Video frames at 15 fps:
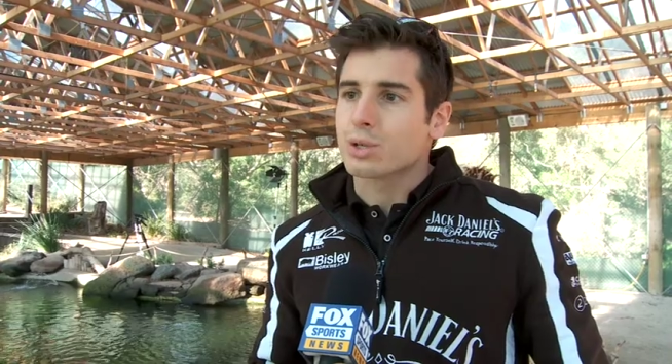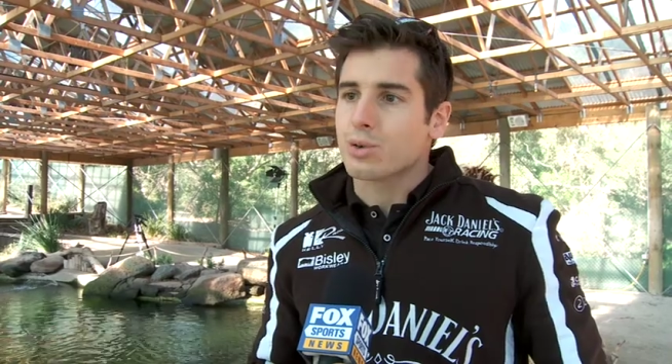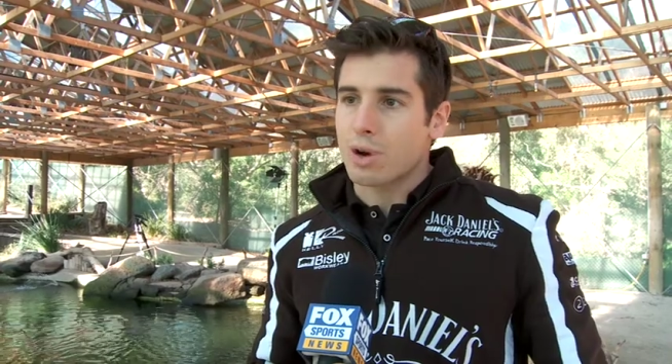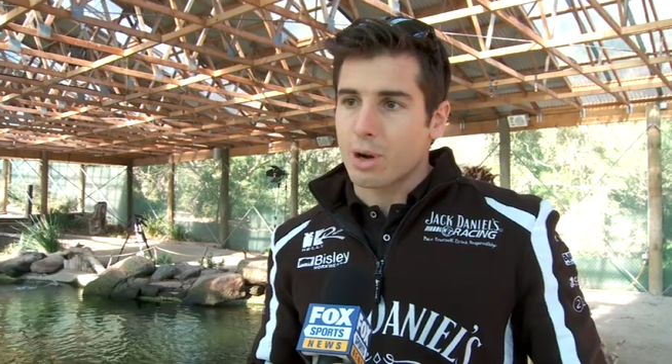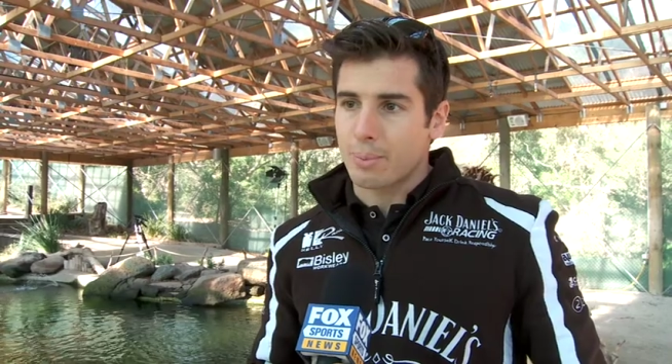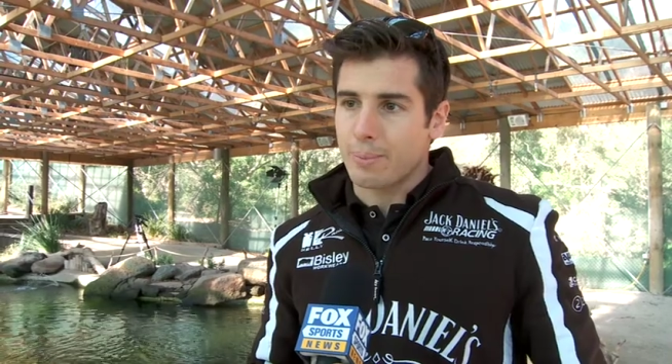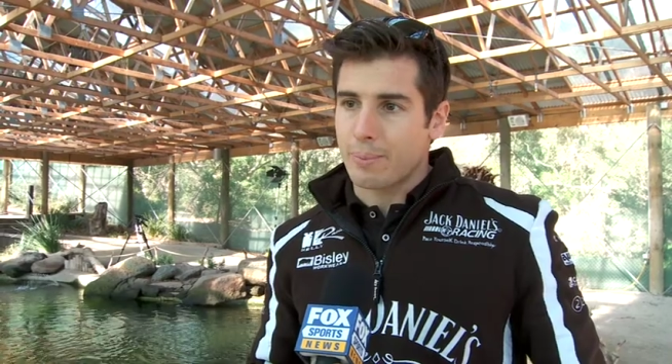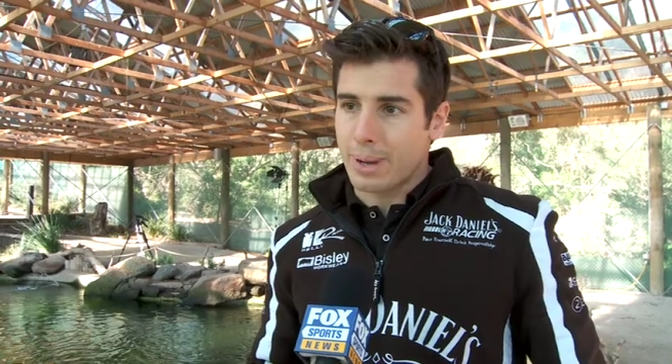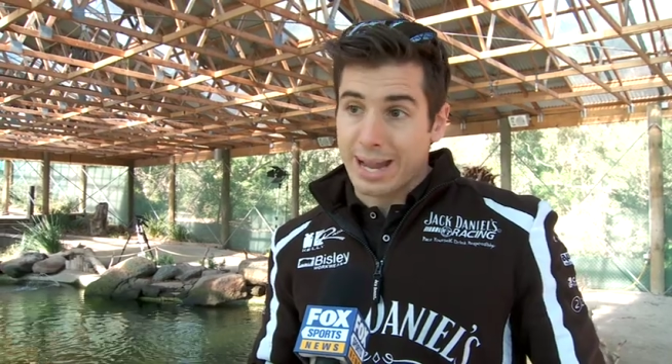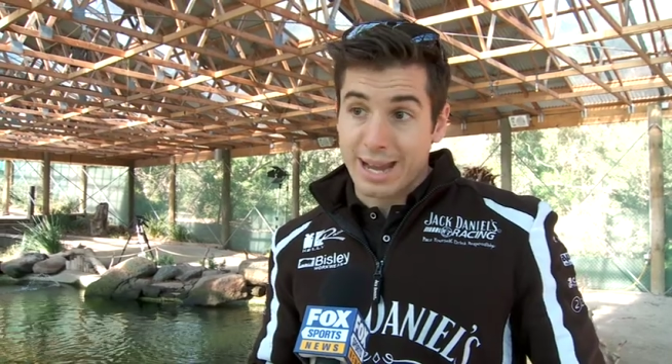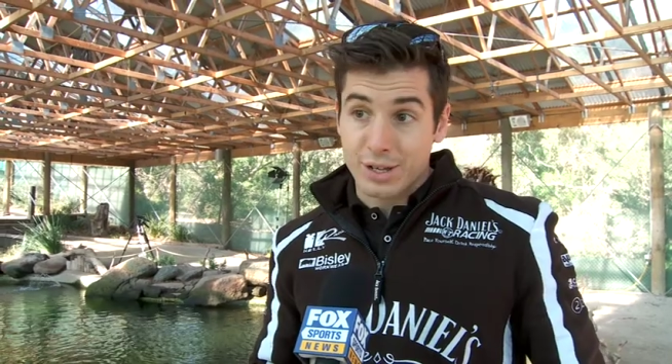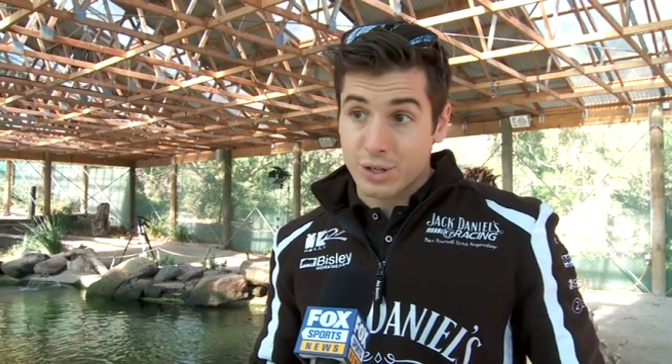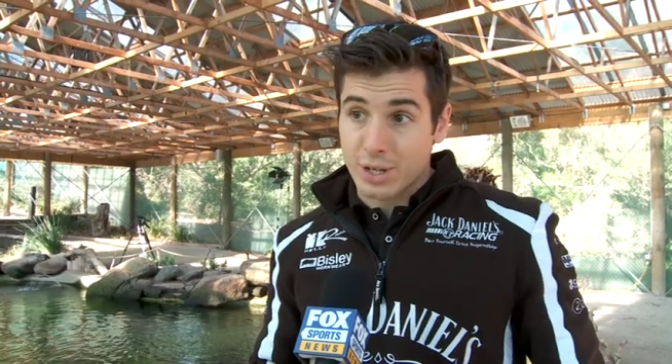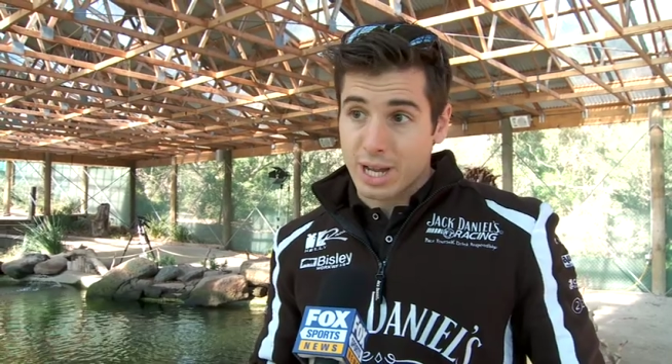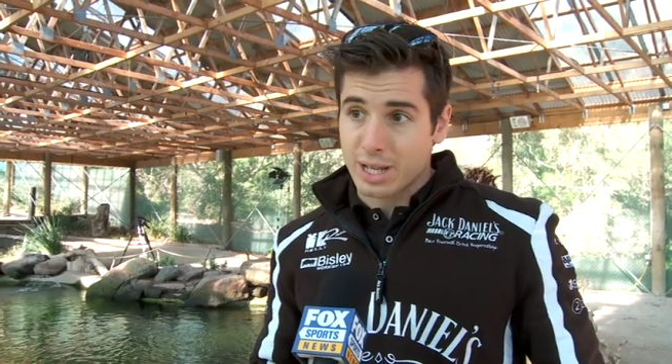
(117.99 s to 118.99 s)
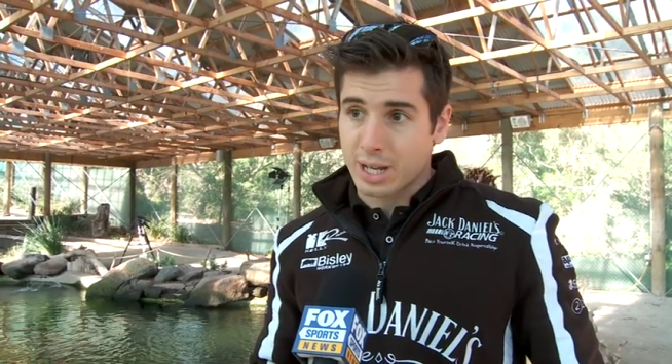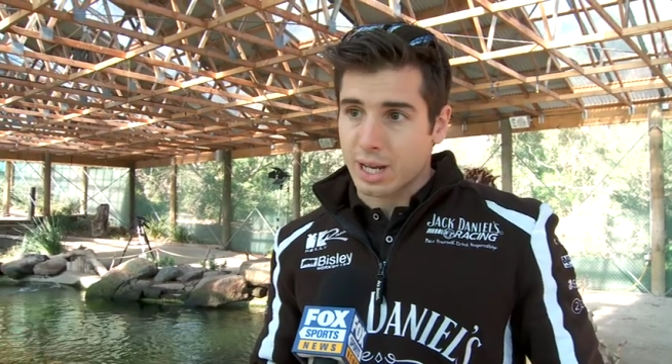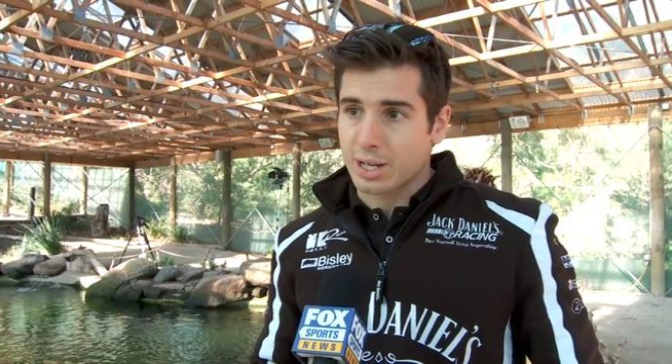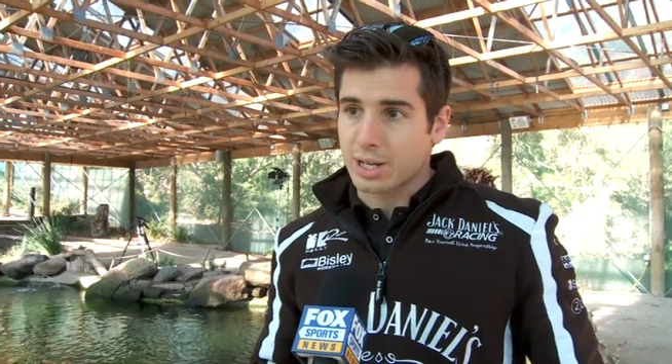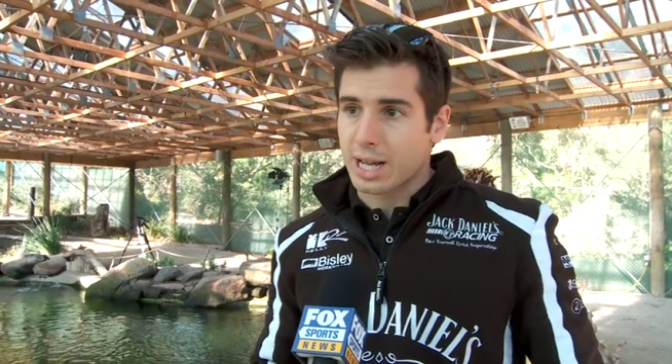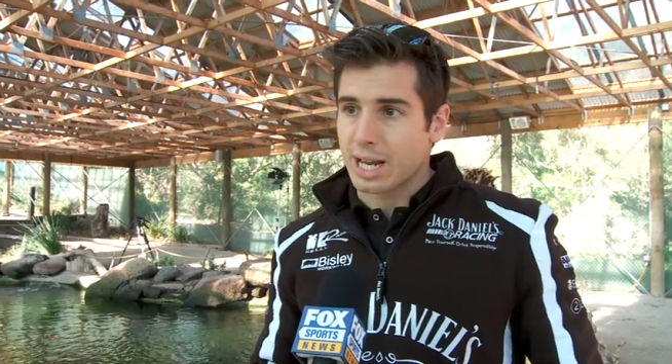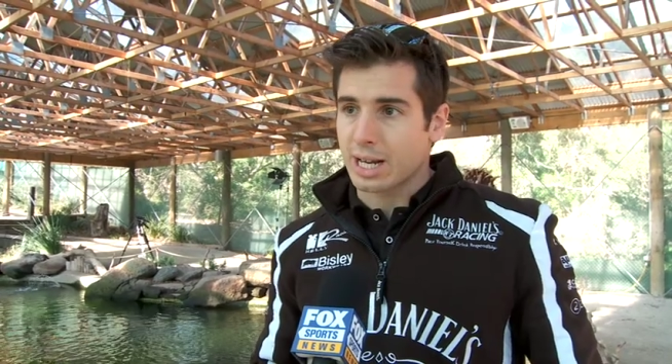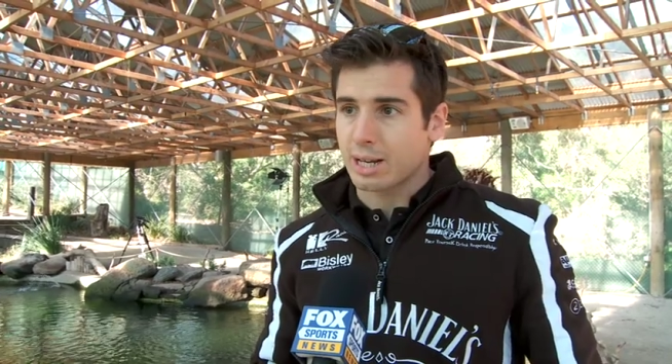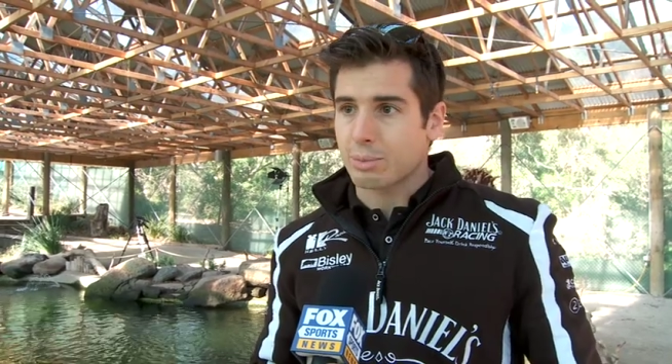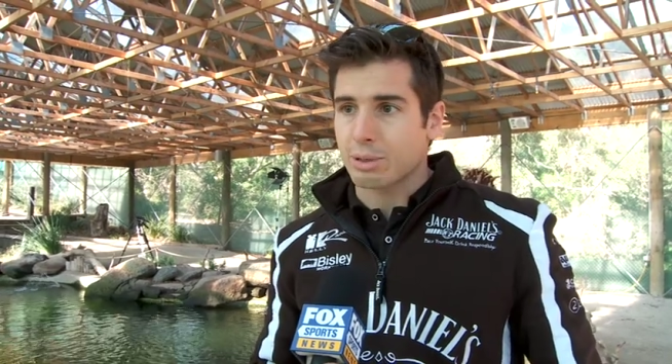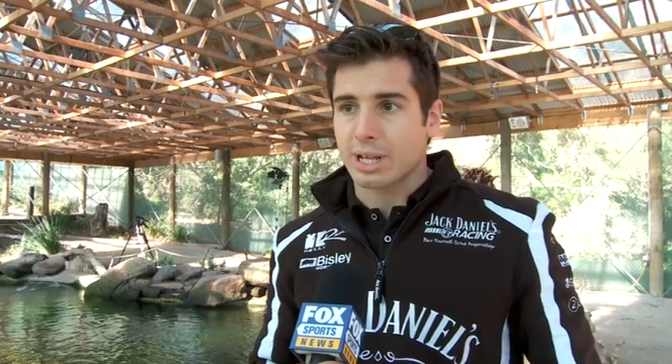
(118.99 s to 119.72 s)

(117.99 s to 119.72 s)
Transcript: strong pairs there that can take it up